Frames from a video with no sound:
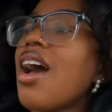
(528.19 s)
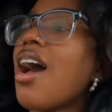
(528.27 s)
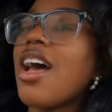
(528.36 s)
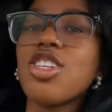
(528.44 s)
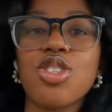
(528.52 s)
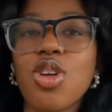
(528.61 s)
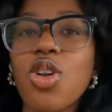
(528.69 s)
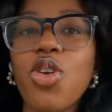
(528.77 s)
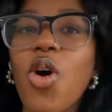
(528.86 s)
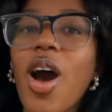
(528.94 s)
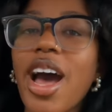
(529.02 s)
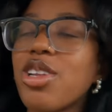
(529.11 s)
I just don't
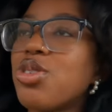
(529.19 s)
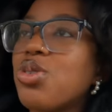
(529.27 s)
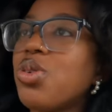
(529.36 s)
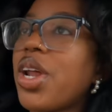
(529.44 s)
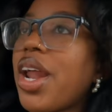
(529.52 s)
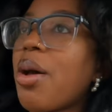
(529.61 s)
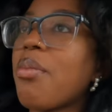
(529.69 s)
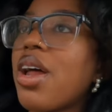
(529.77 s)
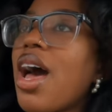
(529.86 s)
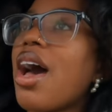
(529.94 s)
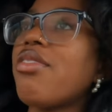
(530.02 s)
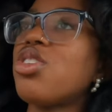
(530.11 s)
know how to do that. I'm gonna
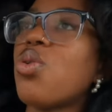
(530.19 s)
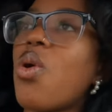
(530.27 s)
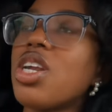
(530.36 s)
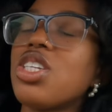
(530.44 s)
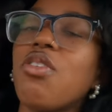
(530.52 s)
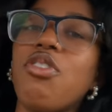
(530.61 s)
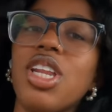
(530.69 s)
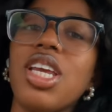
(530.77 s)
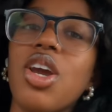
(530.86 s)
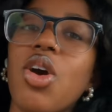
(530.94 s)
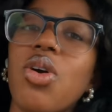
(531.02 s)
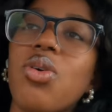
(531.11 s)
have to watch a
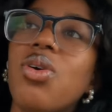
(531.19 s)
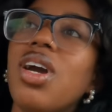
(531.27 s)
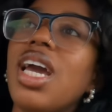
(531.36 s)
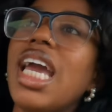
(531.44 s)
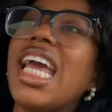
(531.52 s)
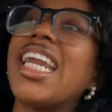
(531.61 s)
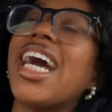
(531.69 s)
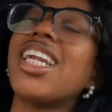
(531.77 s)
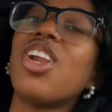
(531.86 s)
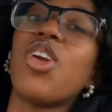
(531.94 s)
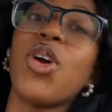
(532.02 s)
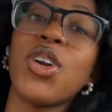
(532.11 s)
video and kind
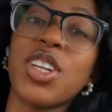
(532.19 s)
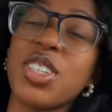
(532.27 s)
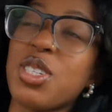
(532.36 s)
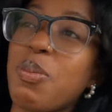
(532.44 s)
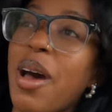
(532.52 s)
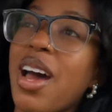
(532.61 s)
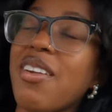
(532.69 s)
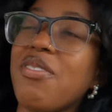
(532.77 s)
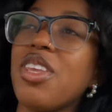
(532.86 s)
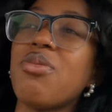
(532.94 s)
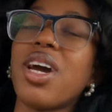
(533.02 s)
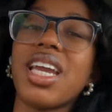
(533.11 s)
of learn on the spot.
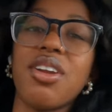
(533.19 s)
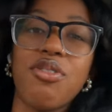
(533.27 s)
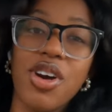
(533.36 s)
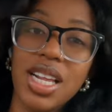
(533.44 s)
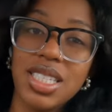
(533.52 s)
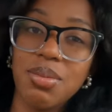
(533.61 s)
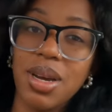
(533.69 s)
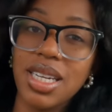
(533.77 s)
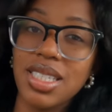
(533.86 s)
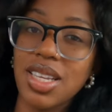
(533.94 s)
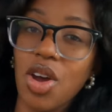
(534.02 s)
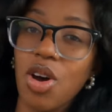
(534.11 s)
If I can find
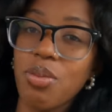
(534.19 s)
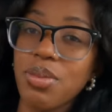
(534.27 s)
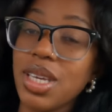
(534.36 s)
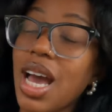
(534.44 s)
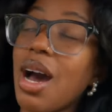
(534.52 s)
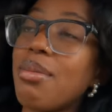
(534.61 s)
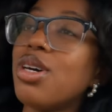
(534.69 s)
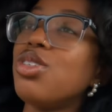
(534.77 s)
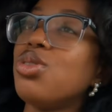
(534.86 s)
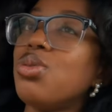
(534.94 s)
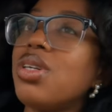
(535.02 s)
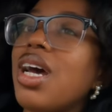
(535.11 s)
somebody to help me, I'm gonna
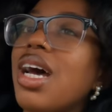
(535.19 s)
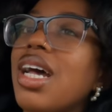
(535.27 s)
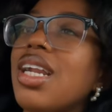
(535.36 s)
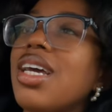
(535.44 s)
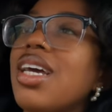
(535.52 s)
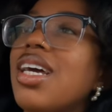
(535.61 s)
do that.